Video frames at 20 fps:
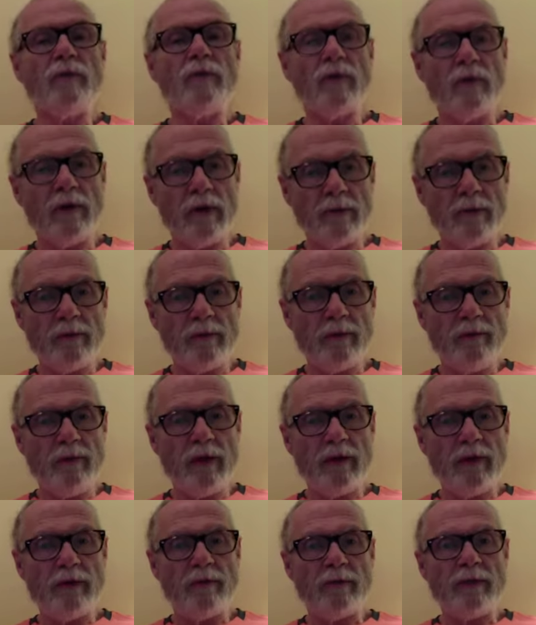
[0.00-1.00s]
we're going to
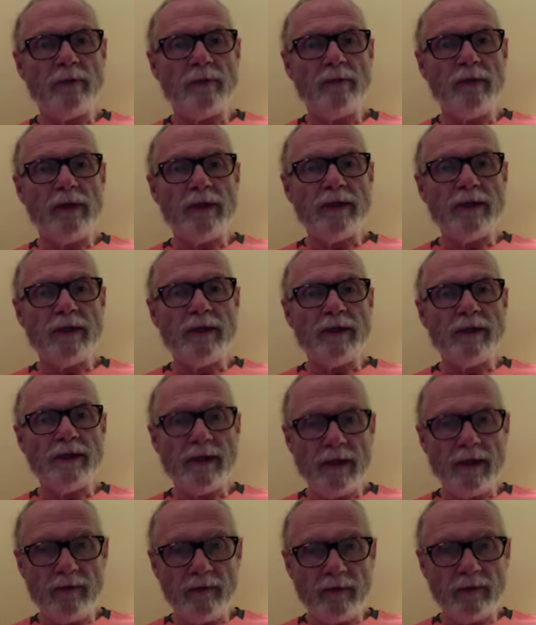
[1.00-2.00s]
provide you with a place that's
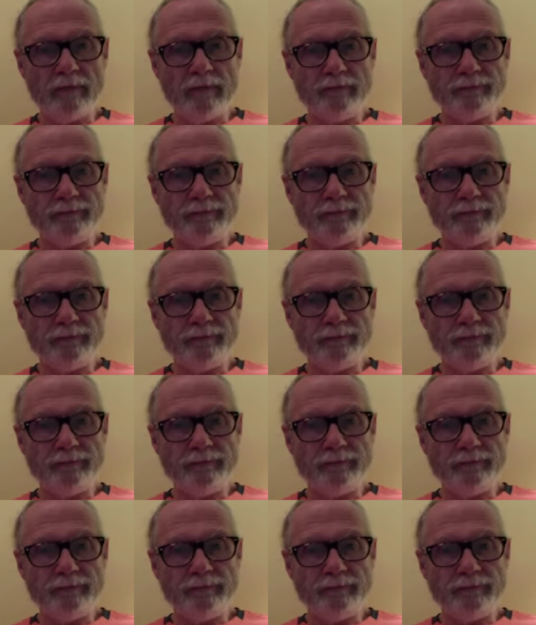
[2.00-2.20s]
safer.